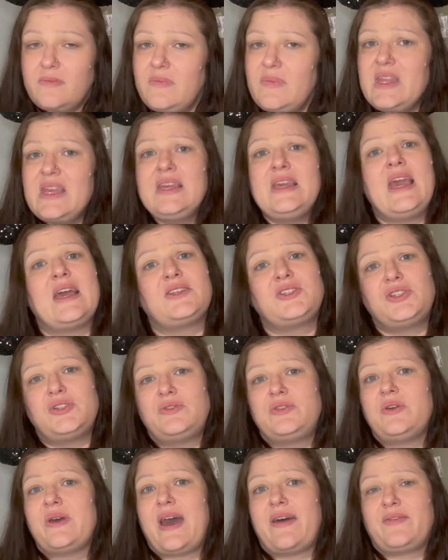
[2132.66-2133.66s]
yes, you
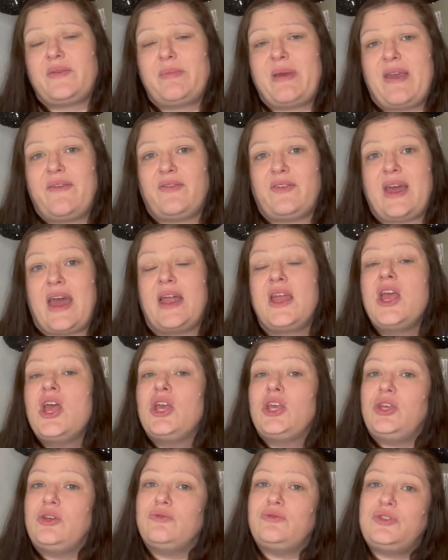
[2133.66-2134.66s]
do have to pay for that.
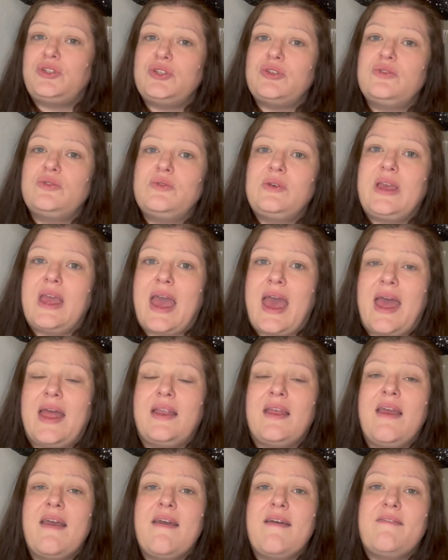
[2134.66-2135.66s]
You do
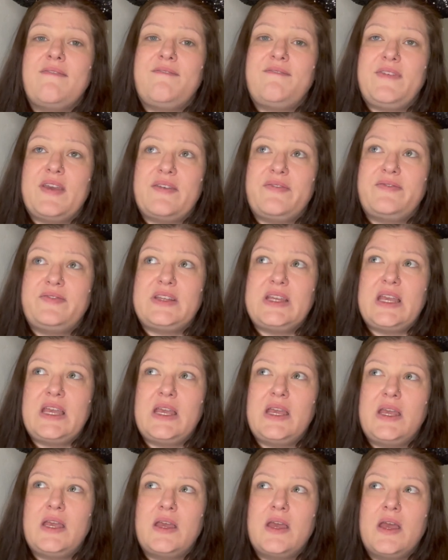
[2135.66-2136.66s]
get
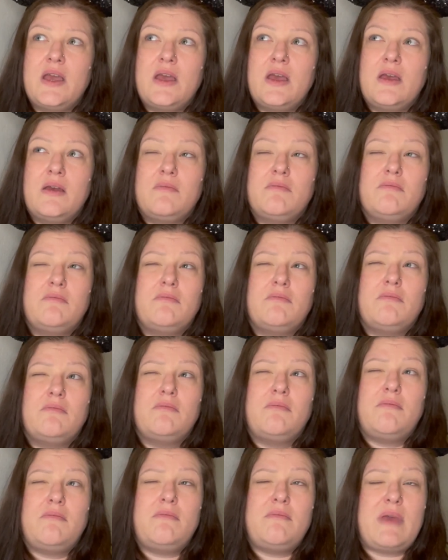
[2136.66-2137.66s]
50
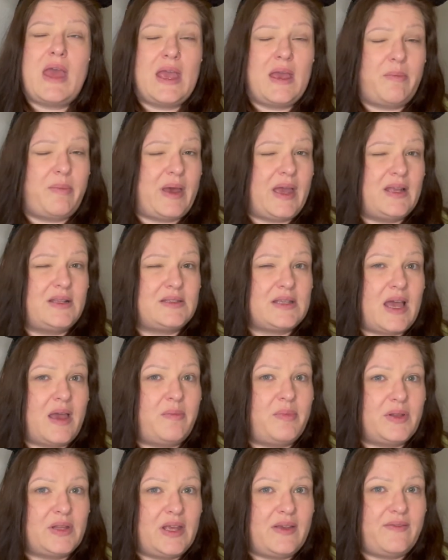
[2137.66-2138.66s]
megabytes, I
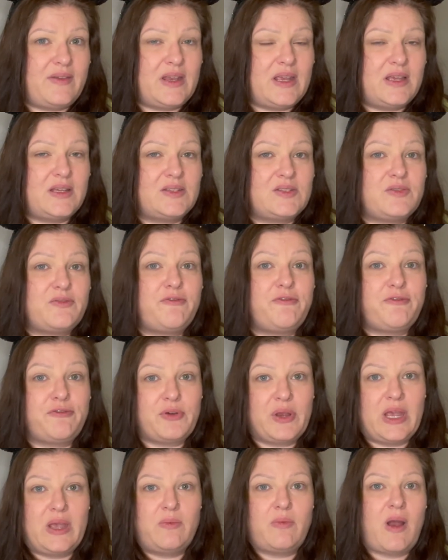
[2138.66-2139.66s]
believe it is,
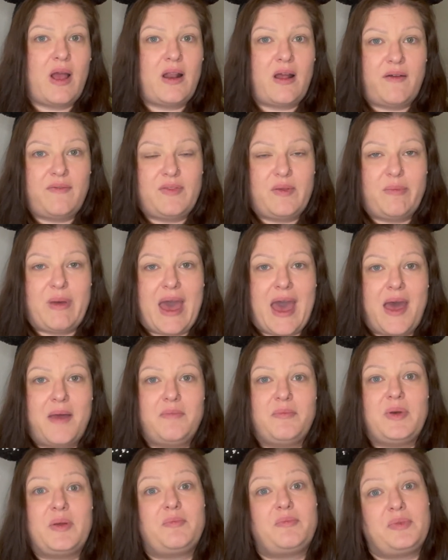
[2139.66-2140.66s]
free right off the bat,
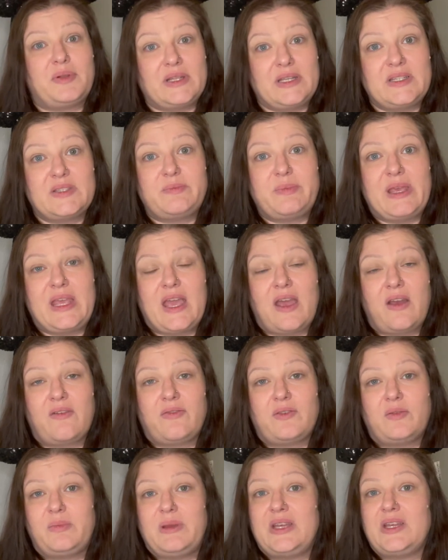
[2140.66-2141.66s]
but please be
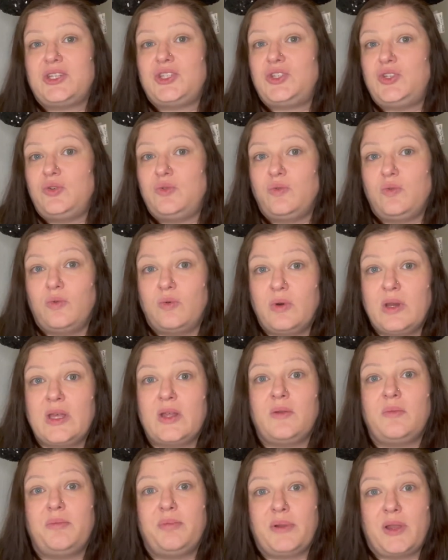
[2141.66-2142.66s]
careful because you
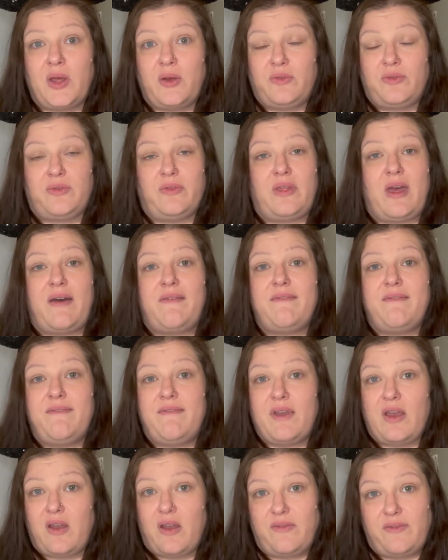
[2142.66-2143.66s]
will blow through that
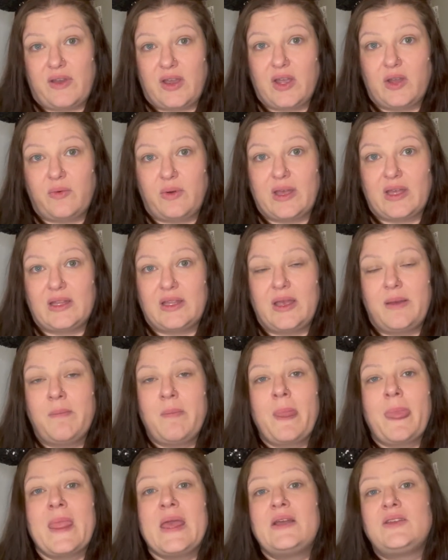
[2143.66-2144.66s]
very, very quickly.
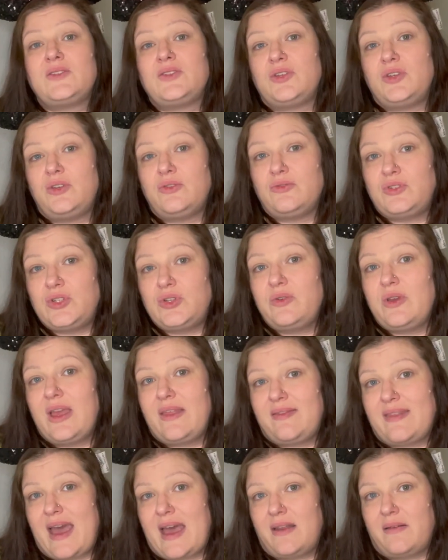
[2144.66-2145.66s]
So you do
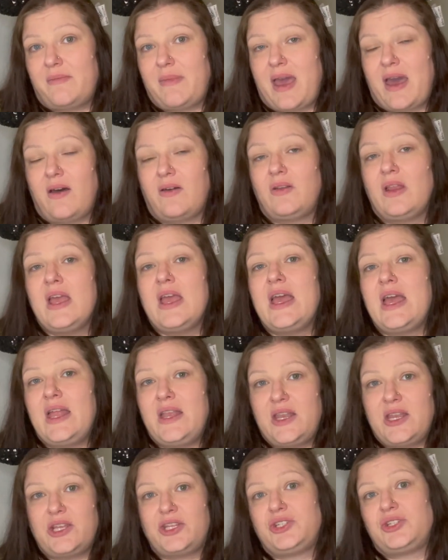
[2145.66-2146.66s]
get that amount
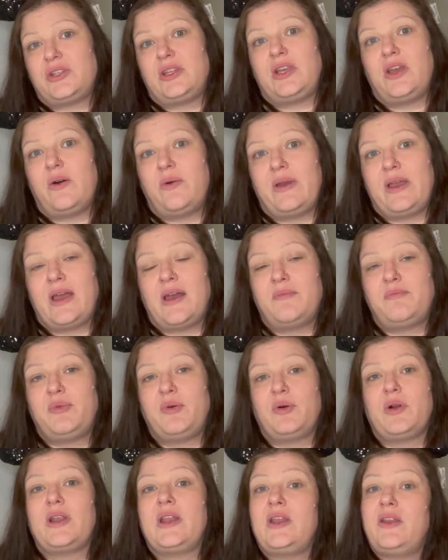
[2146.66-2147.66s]
initially going on
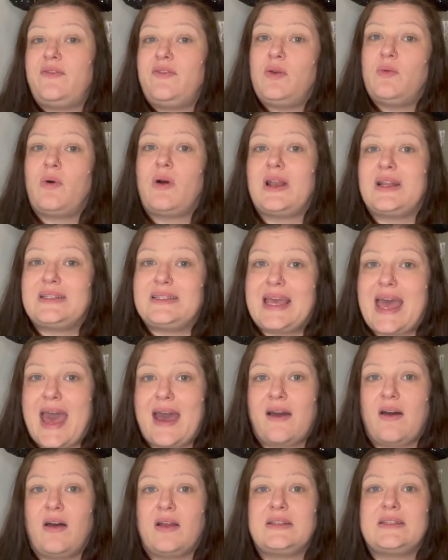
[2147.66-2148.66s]
board, and if you want to
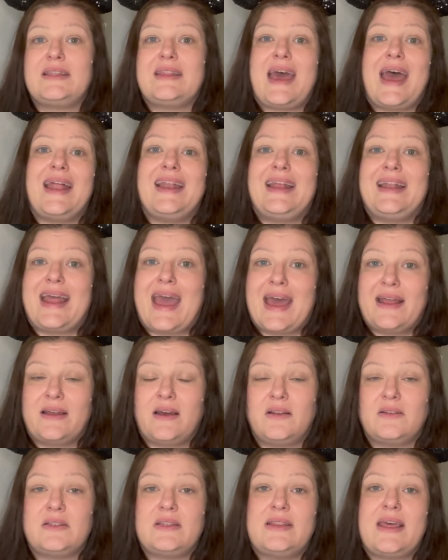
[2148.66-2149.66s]
tack on to that and add
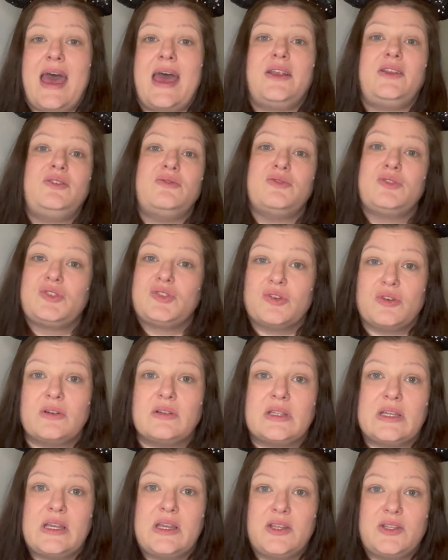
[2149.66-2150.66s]
on to that, you
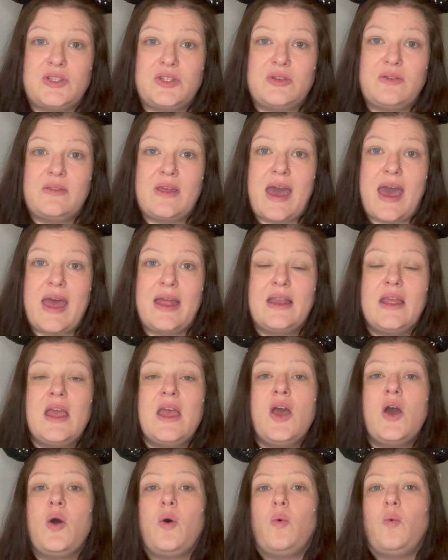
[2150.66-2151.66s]
certainly can do that.
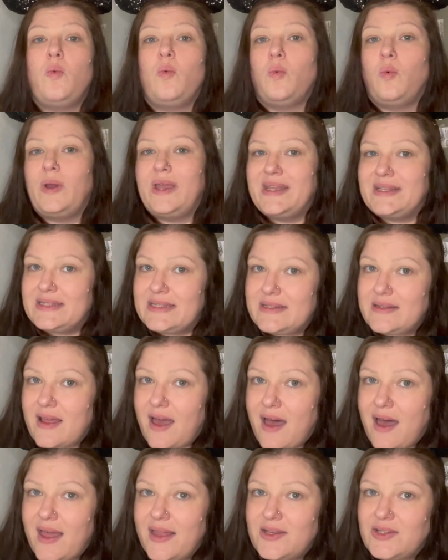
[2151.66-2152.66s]
We did
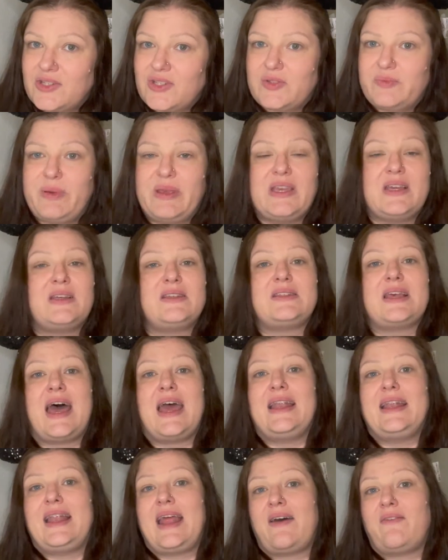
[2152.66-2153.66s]
not, just because I
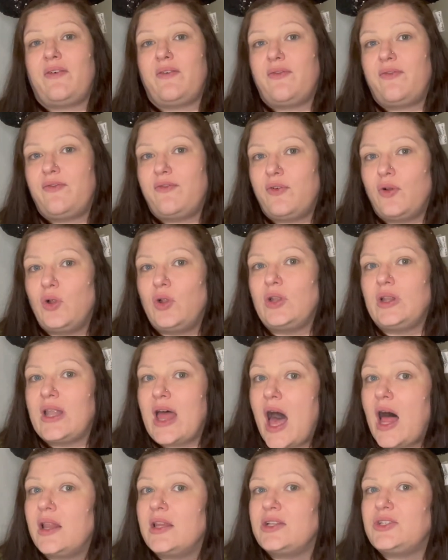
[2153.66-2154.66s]
didn't have a full
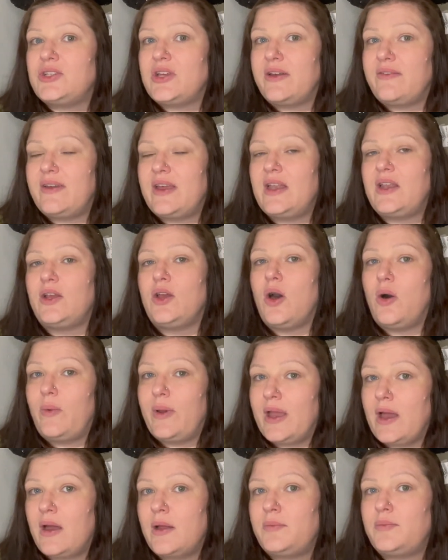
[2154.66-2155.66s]
knowledge of it
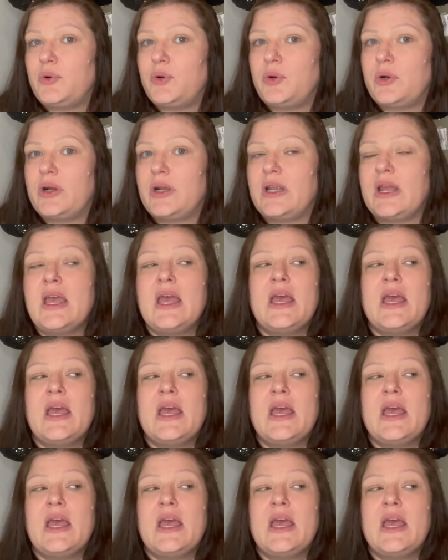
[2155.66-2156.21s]
going on board,